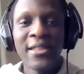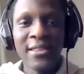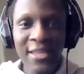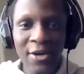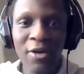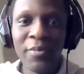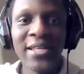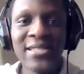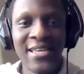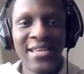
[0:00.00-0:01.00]
the
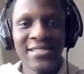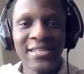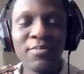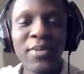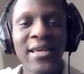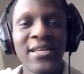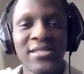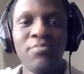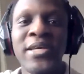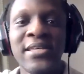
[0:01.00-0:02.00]
community is a place
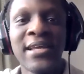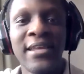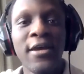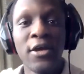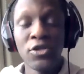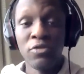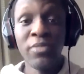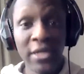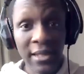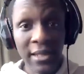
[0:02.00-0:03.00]
basically to
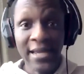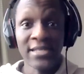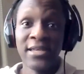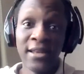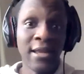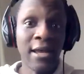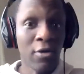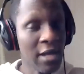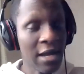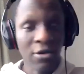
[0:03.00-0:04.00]
be. Like I said earlier
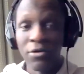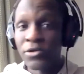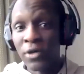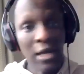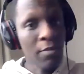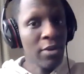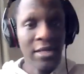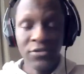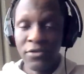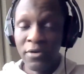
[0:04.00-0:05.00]
on, across all our
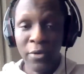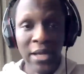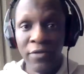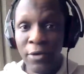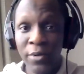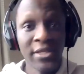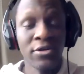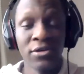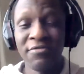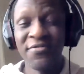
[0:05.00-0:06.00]
platforms, we have over
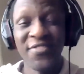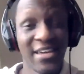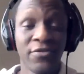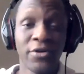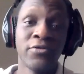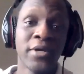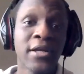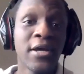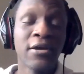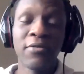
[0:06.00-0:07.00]
1,500
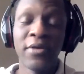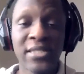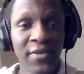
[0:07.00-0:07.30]
creative